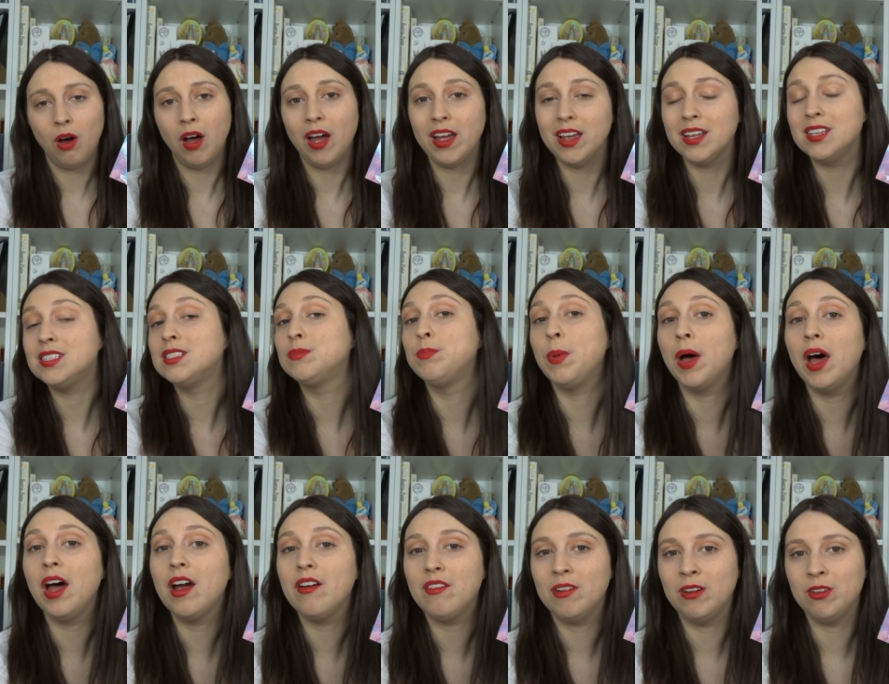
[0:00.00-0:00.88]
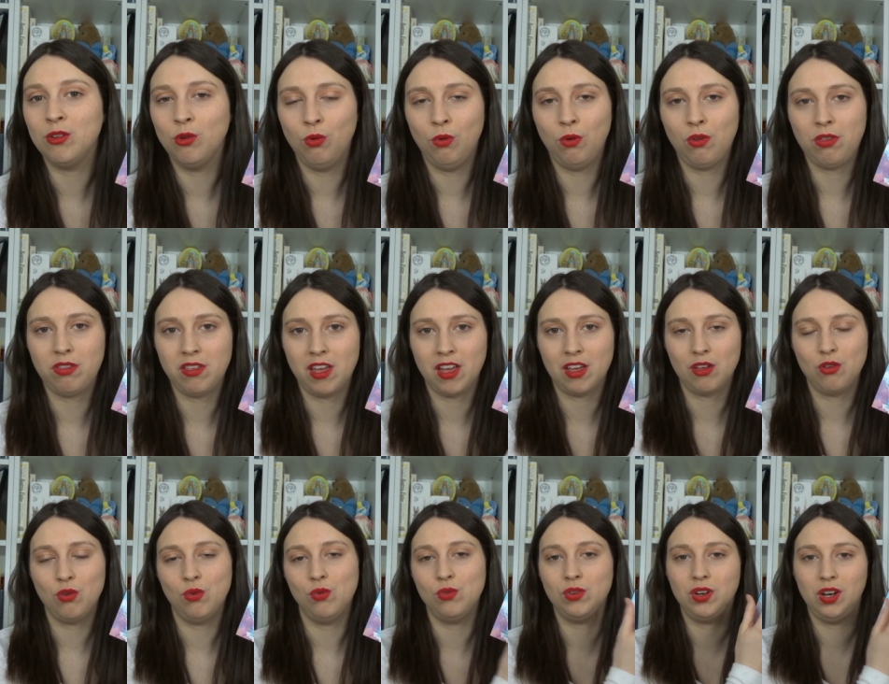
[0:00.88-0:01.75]
aspiring author
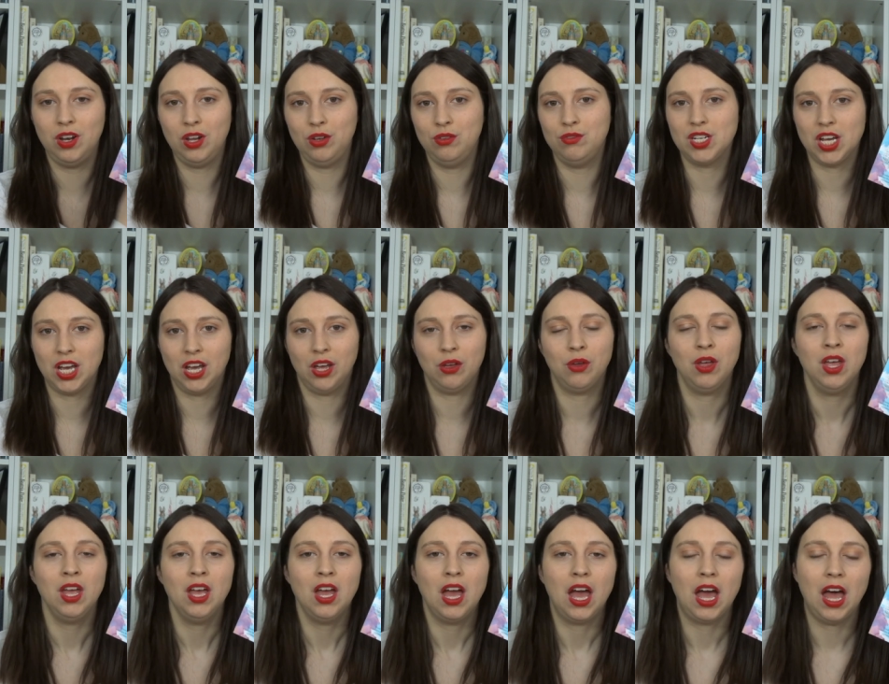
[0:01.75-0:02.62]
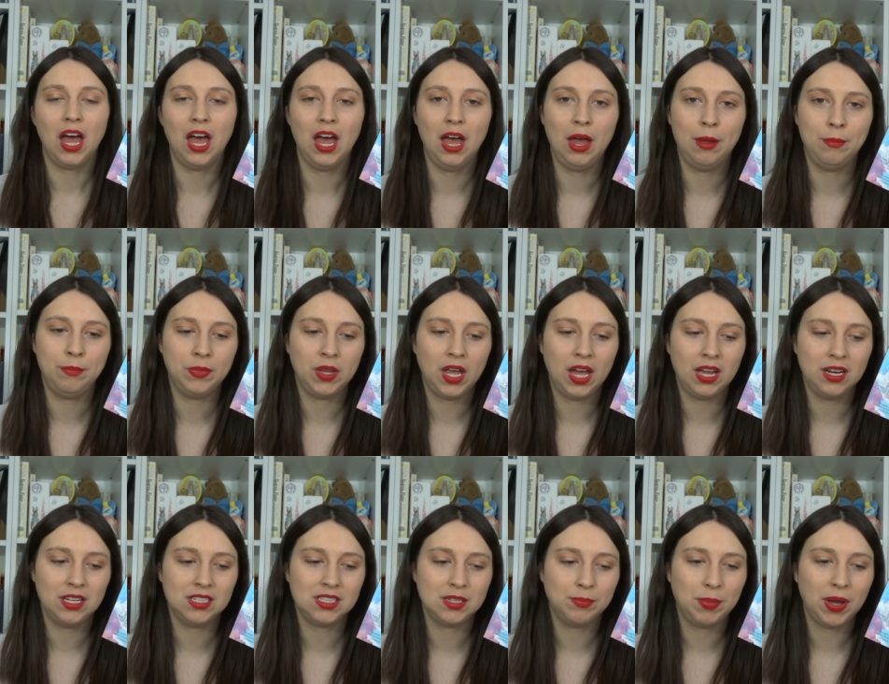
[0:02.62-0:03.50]
called Ludo, um,
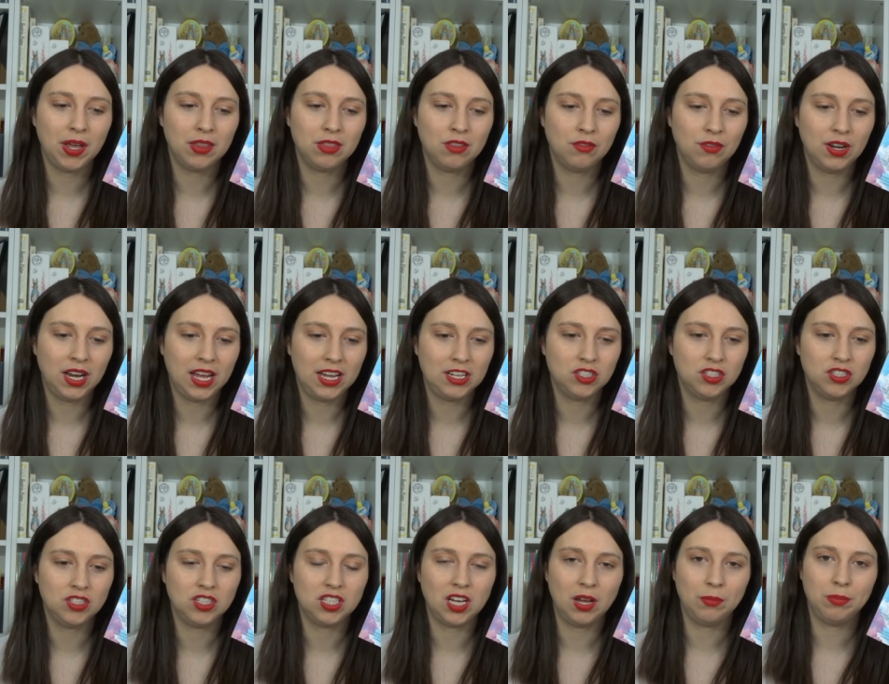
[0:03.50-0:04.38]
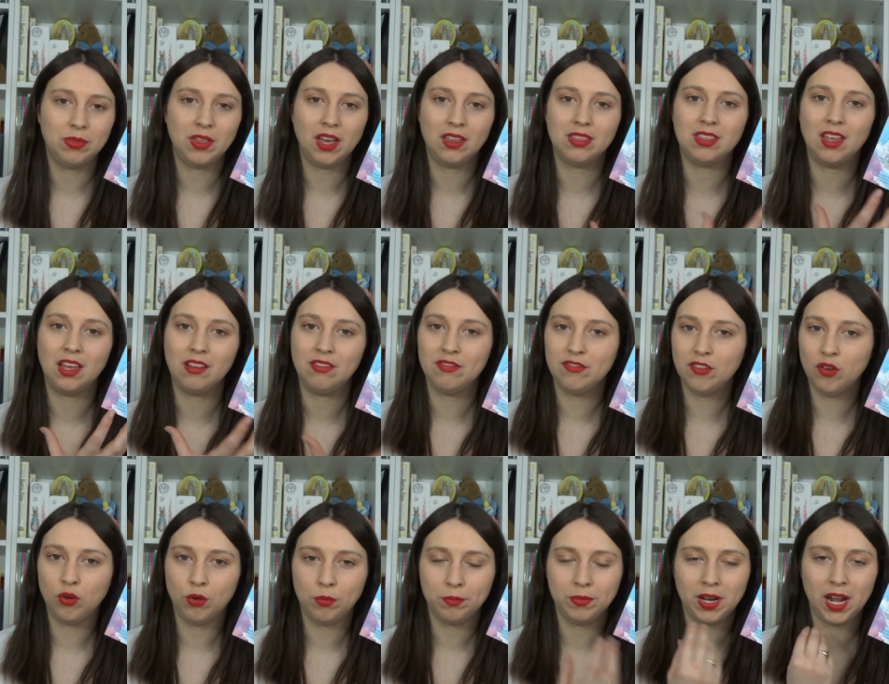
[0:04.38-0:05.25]
and it's about the relationship that they
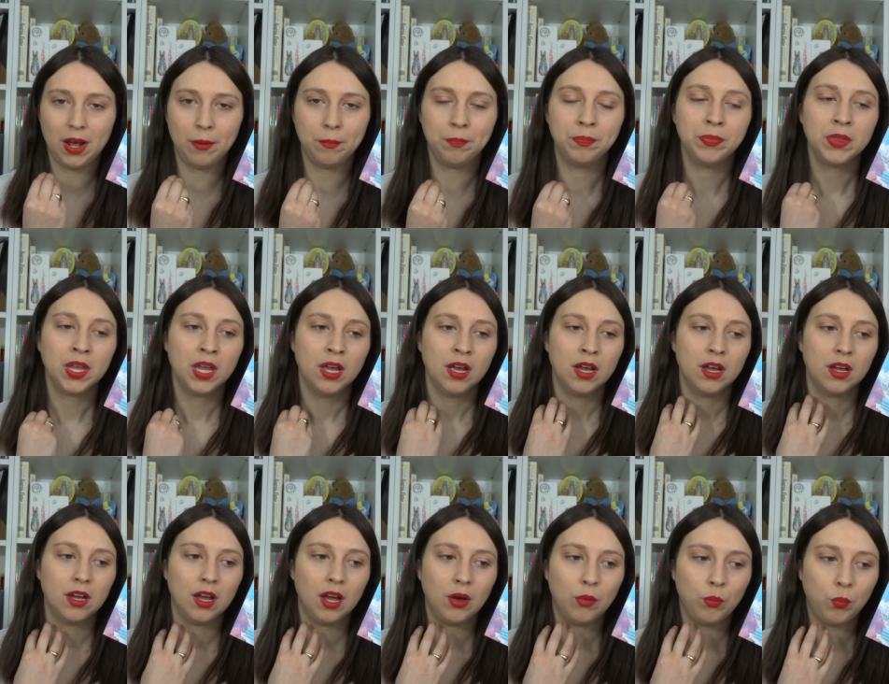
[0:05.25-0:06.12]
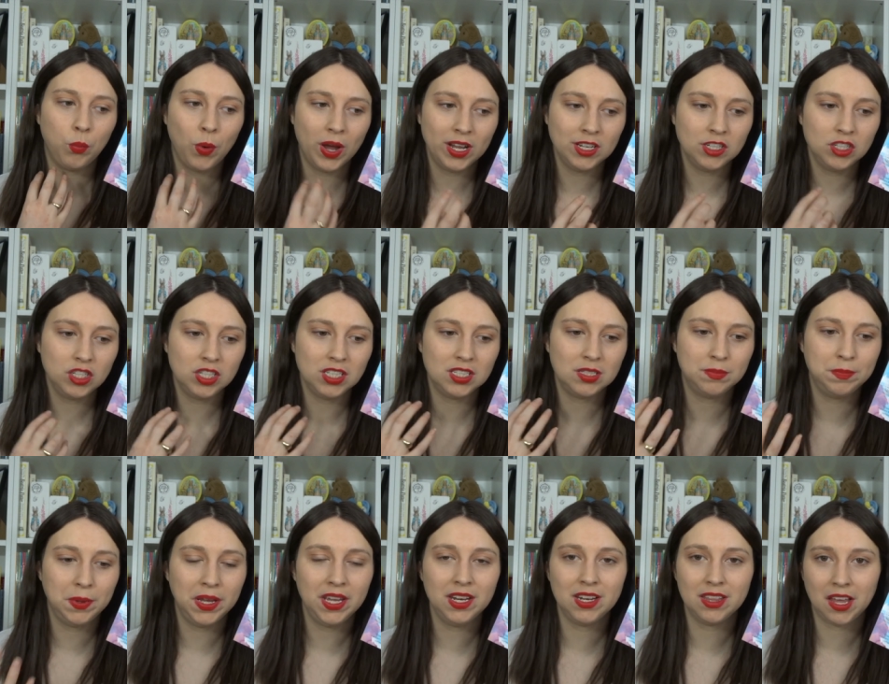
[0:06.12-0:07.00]
form. Now, when she's
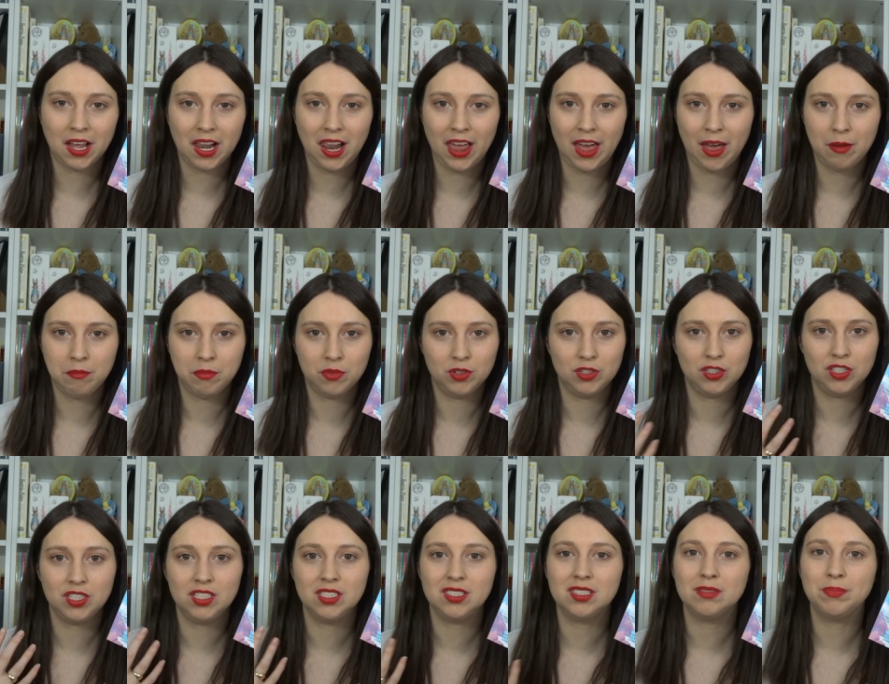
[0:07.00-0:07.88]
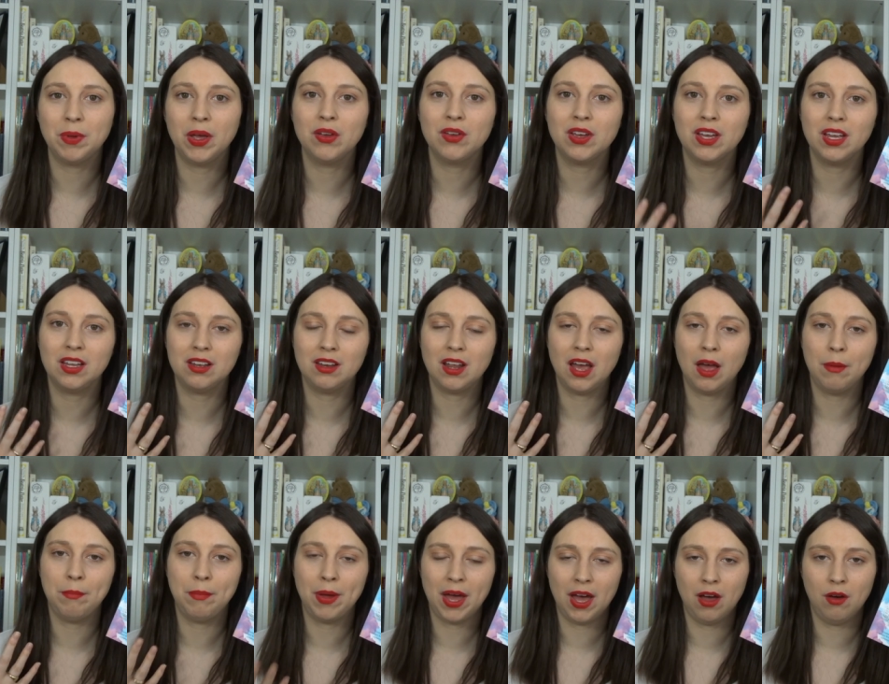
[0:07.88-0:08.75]
been at the Claremont, she's spoken
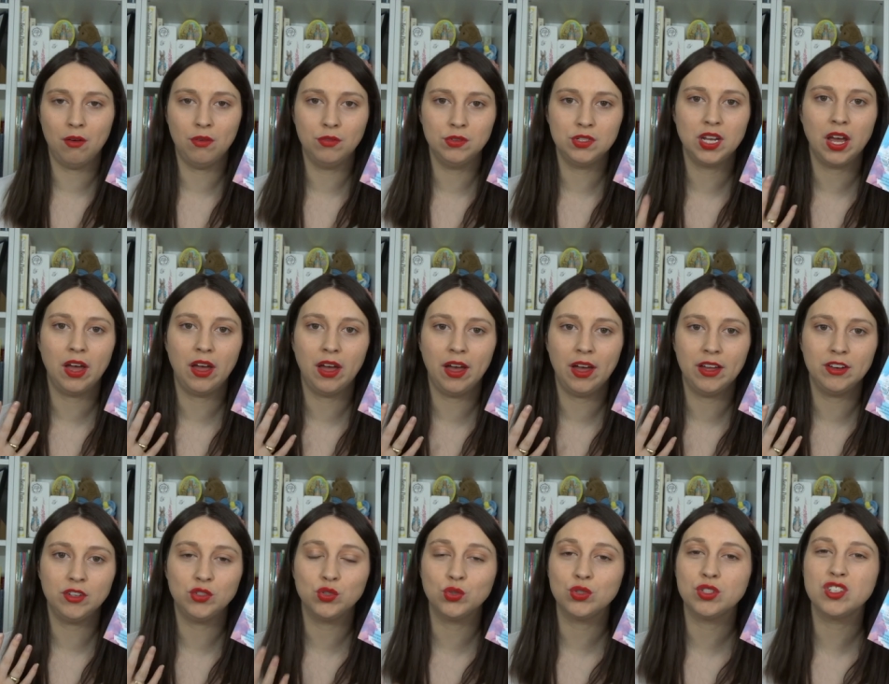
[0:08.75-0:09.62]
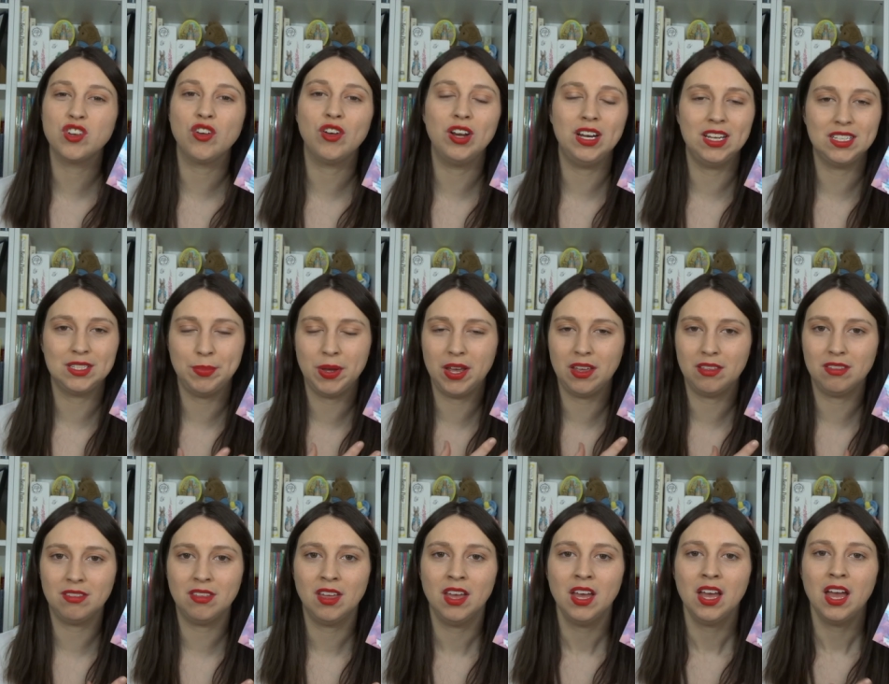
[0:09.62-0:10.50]
about her daughter
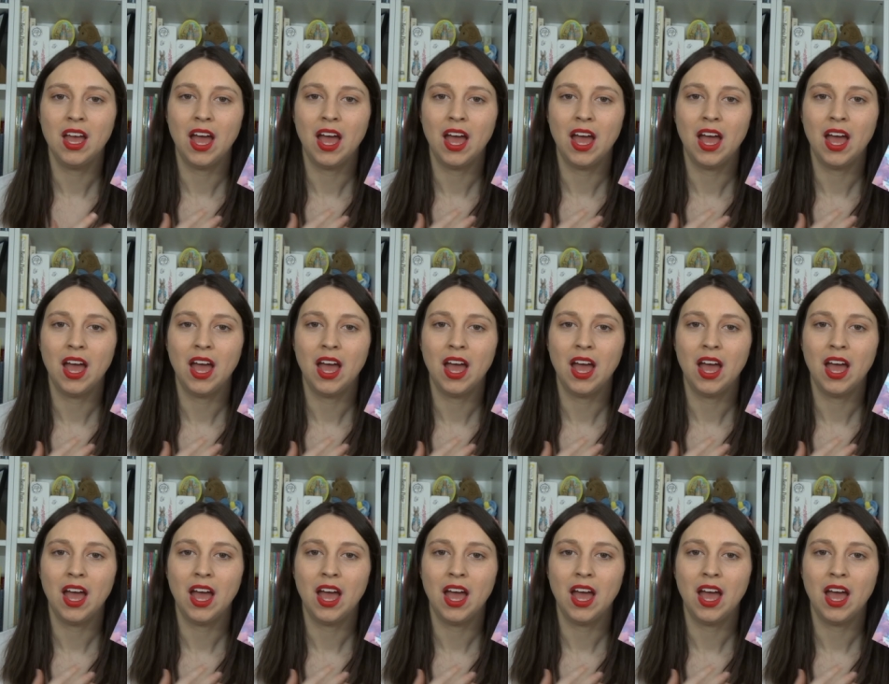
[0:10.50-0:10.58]
Elizabeth